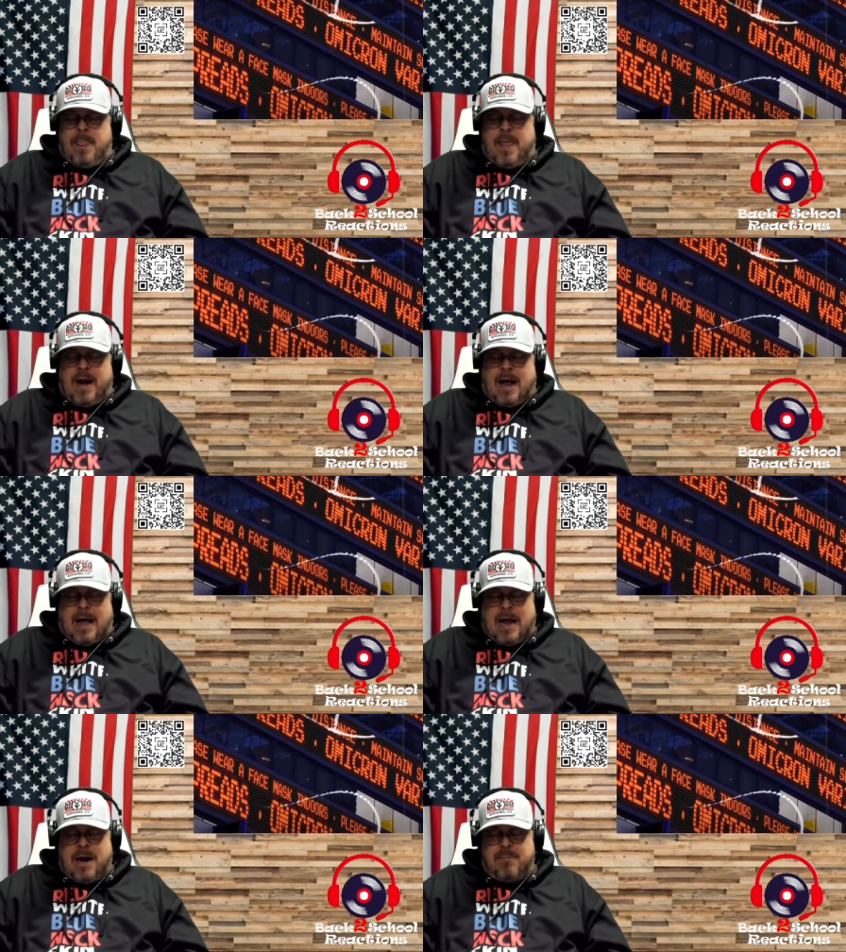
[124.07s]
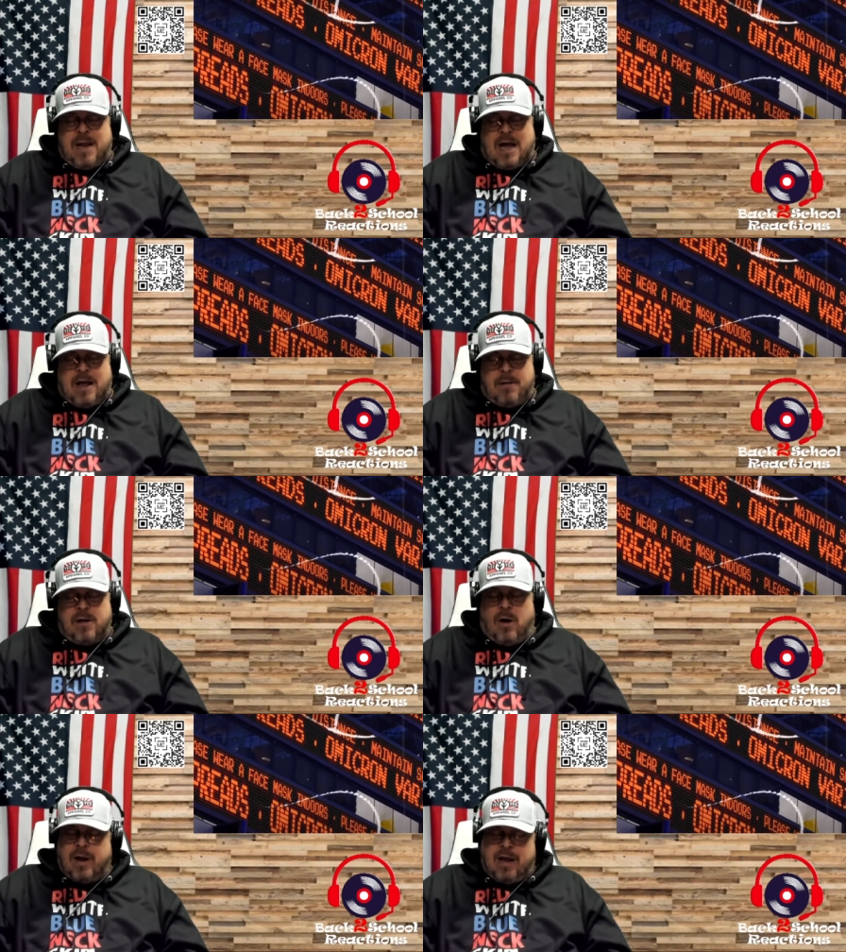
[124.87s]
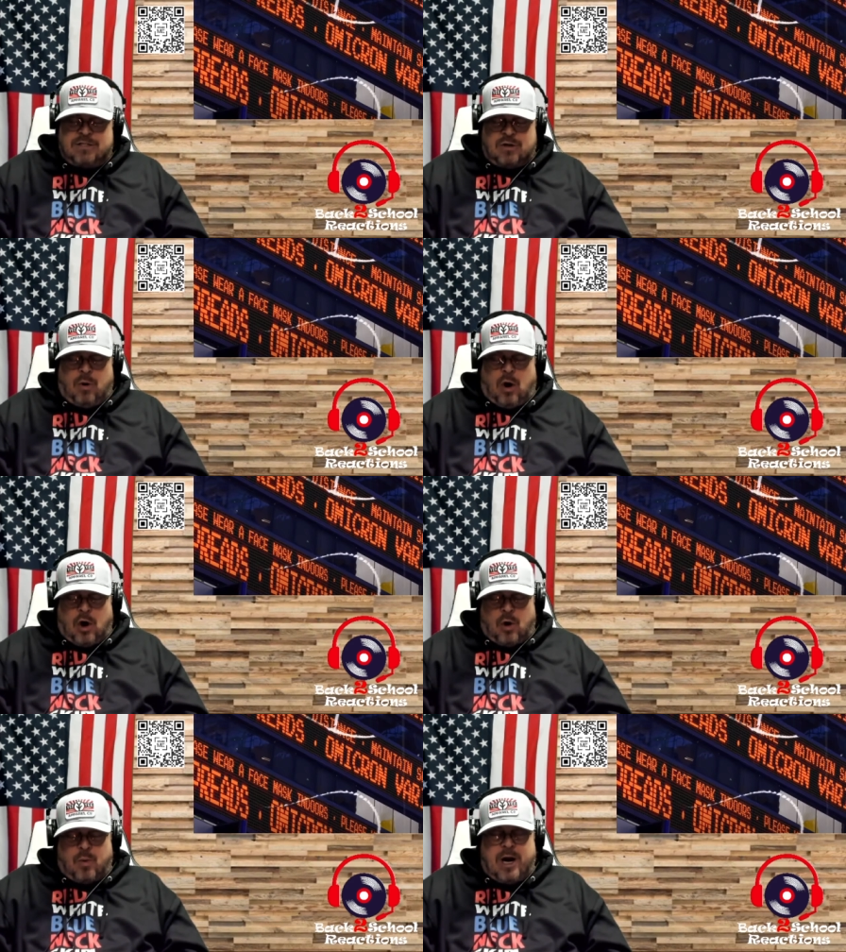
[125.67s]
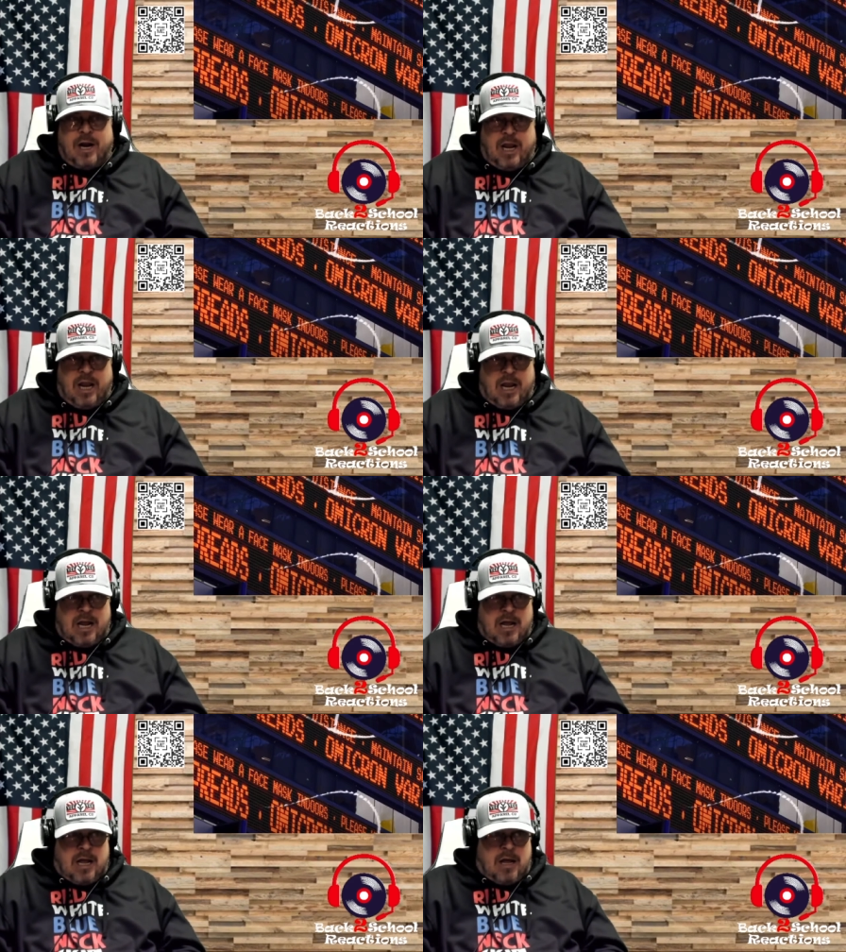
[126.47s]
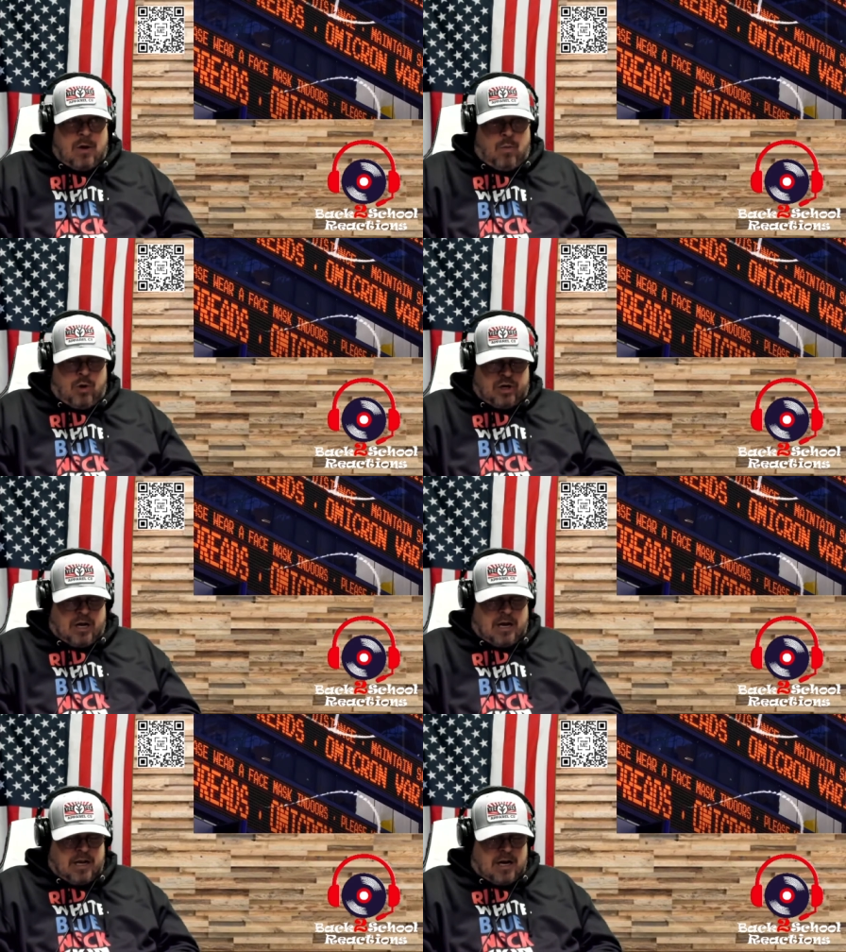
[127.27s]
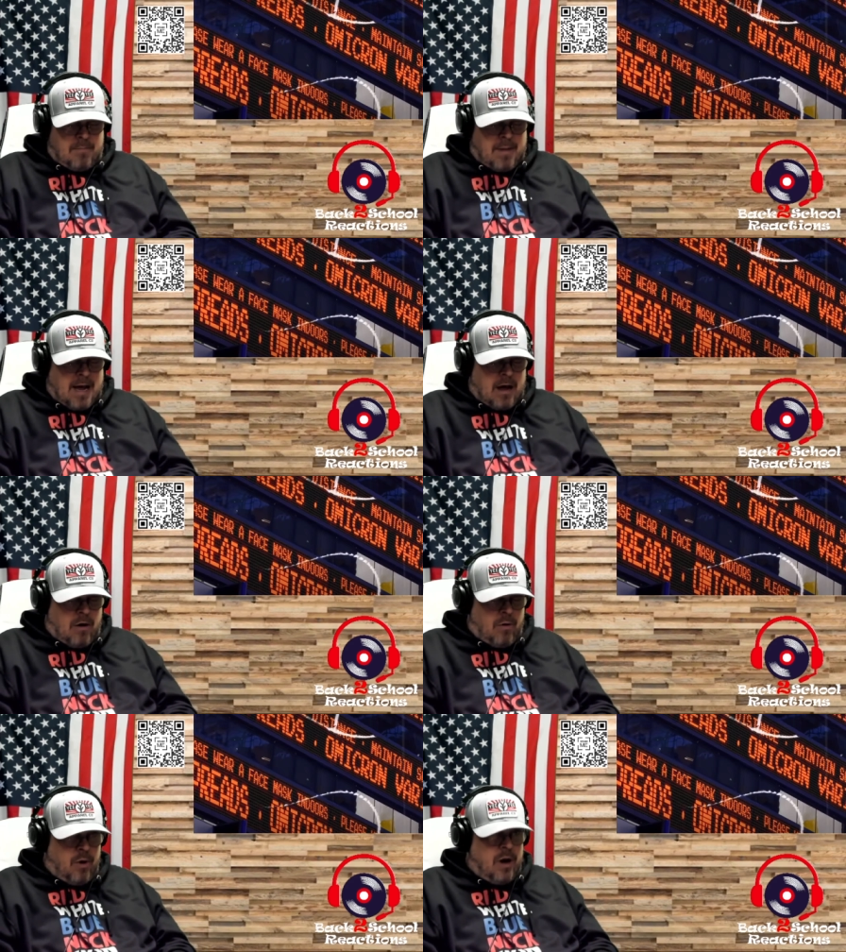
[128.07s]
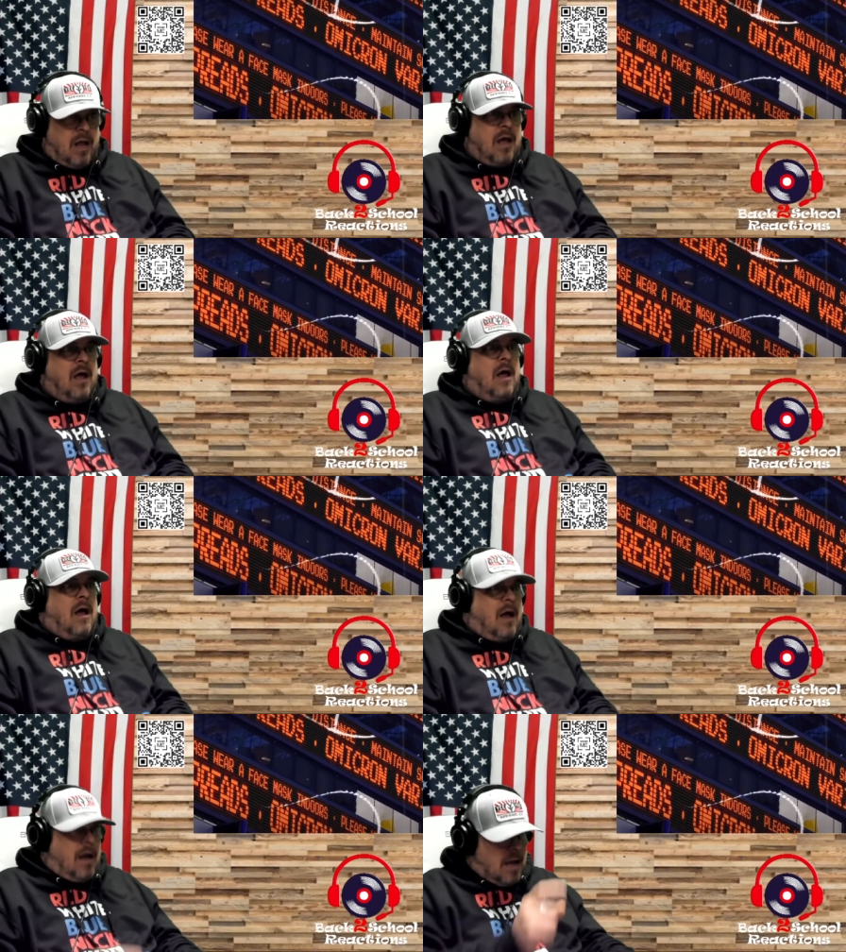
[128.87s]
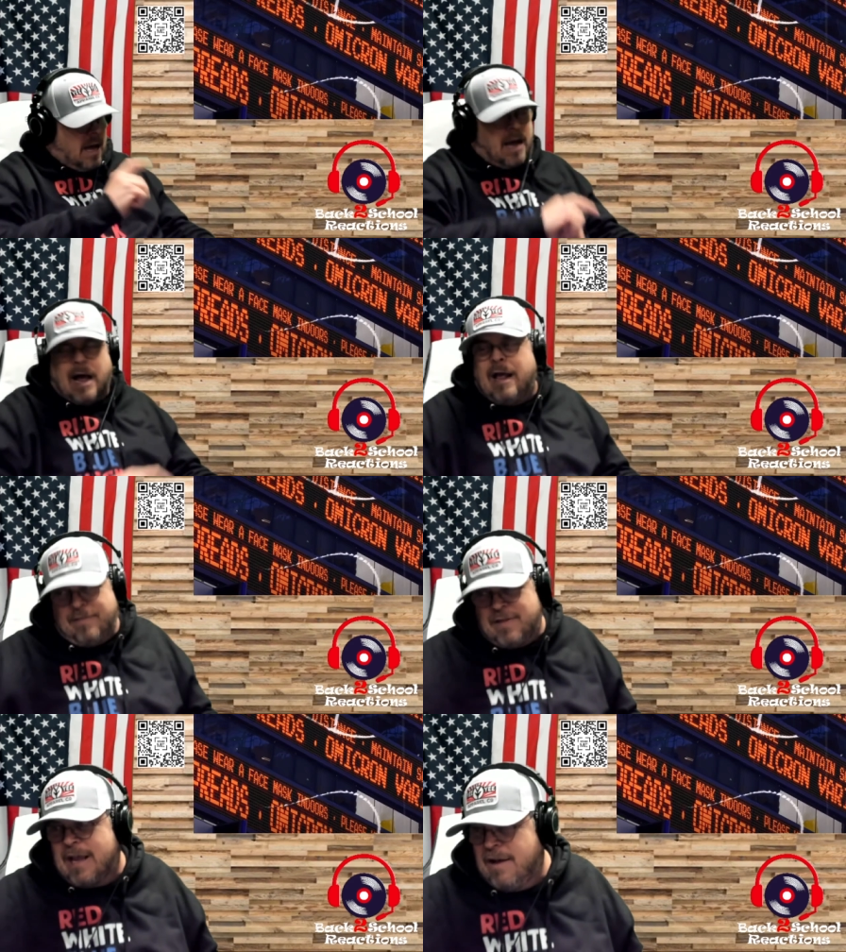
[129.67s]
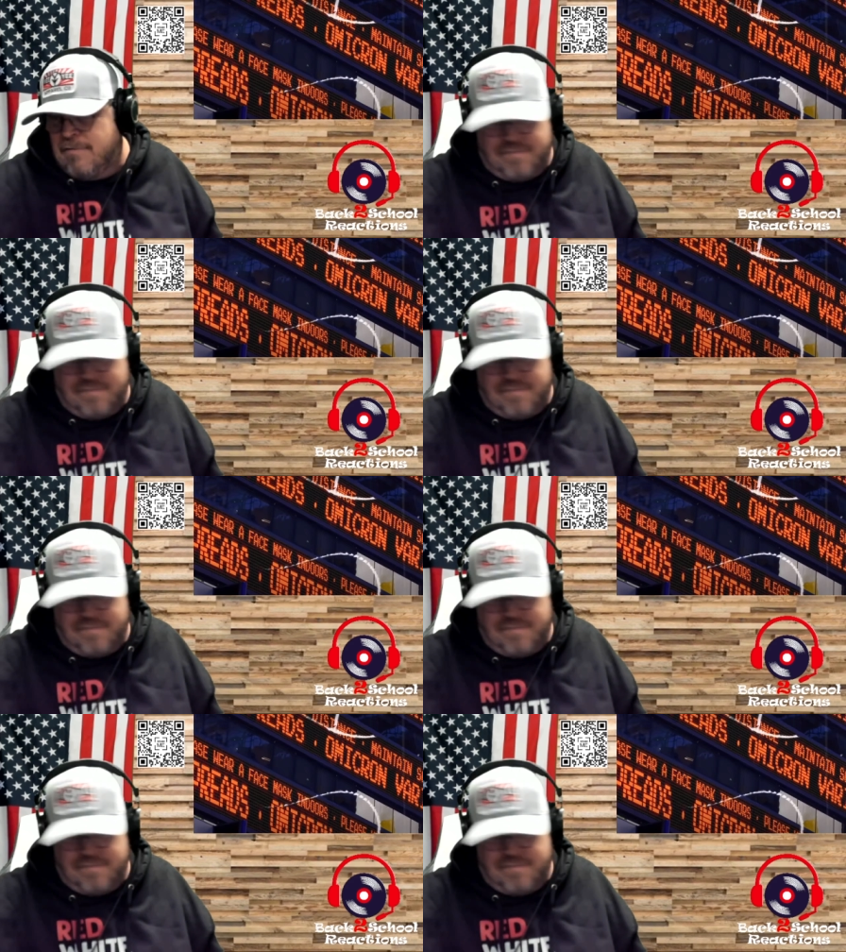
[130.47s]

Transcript: that hide behind. Okay, so already we're talking about. I, I think I have a